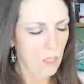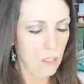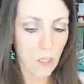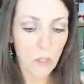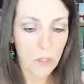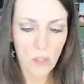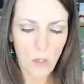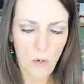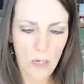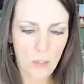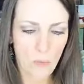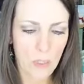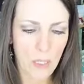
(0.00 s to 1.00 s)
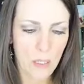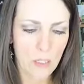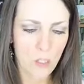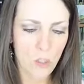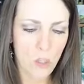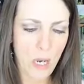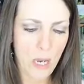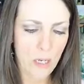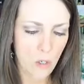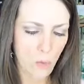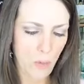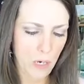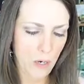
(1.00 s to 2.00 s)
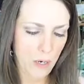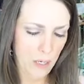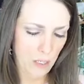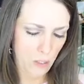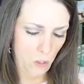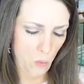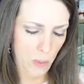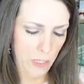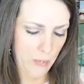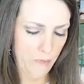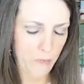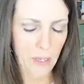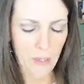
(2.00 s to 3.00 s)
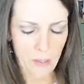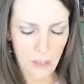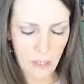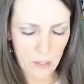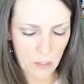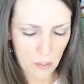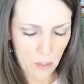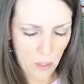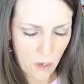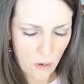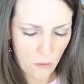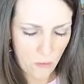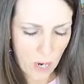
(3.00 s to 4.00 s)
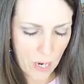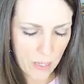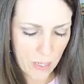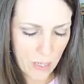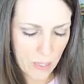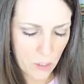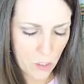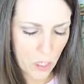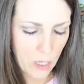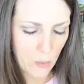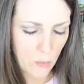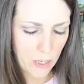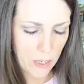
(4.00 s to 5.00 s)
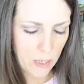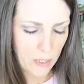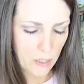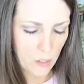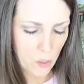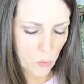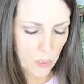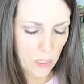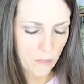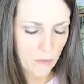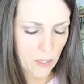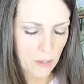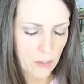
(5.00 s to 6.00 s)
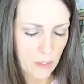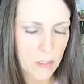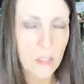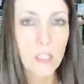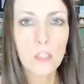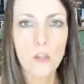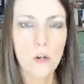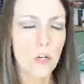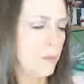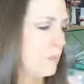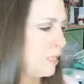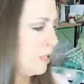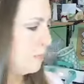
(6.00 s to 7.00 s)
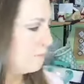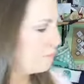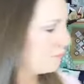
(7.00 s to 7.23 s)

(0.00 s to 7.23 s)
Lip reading: tell you the correct one. It's January 25th. Yes, Friday, January 25th at 6:30 p.m.